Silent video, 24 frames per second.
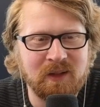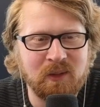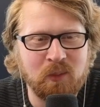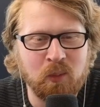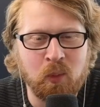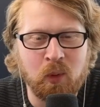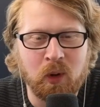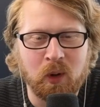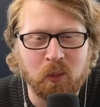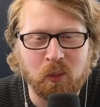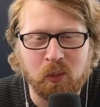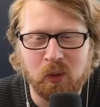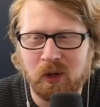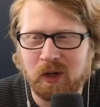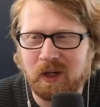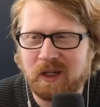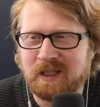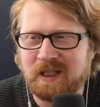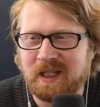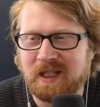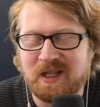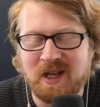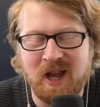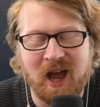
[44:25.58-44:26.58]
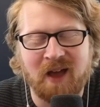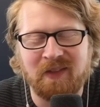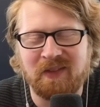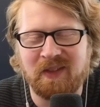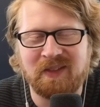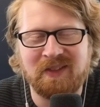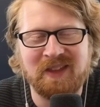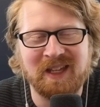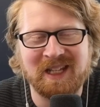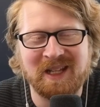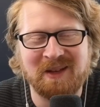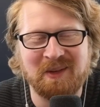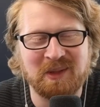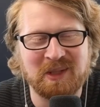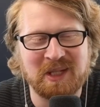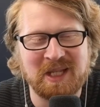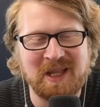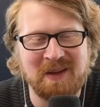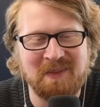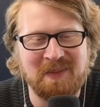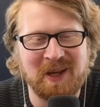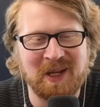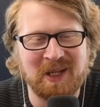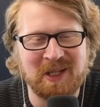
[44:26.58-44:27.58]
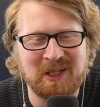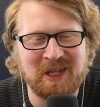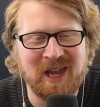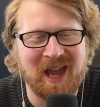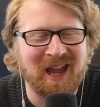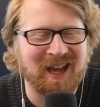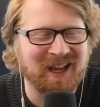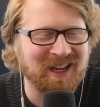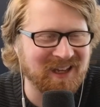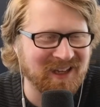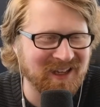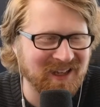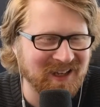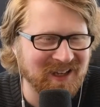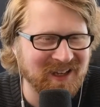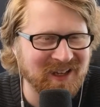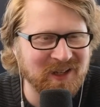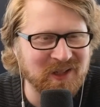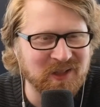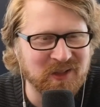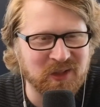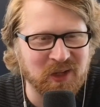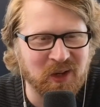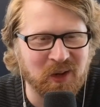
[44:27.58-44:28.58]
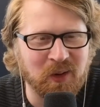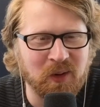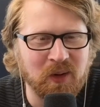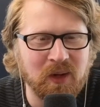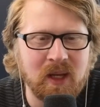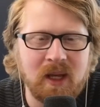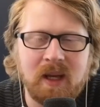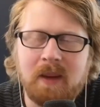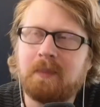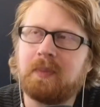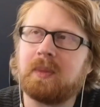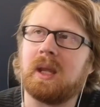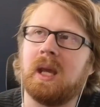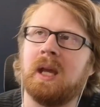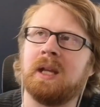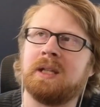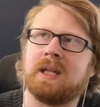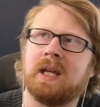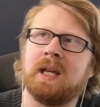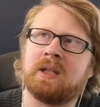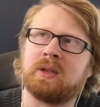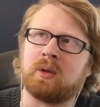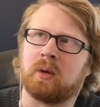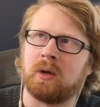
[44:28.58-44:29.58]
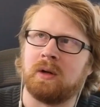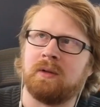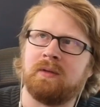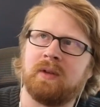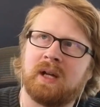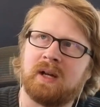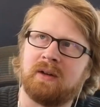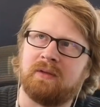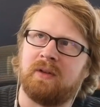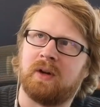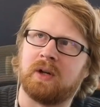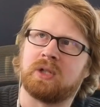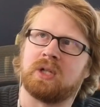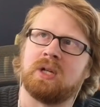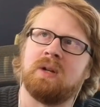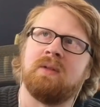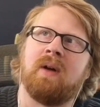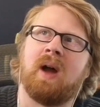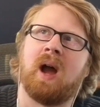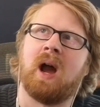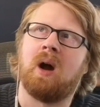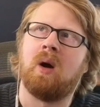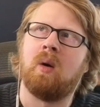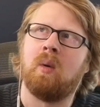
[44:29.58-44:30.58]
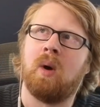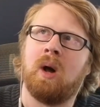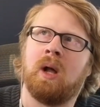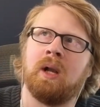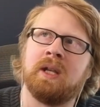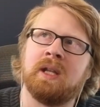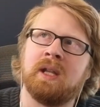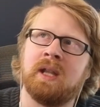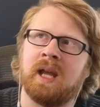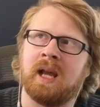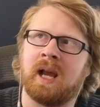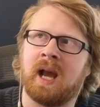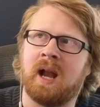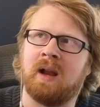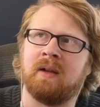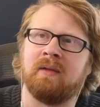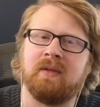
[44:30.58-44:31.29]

what works is not the thing that was in the pitch deck. It's sort of like a function of how well do they kind of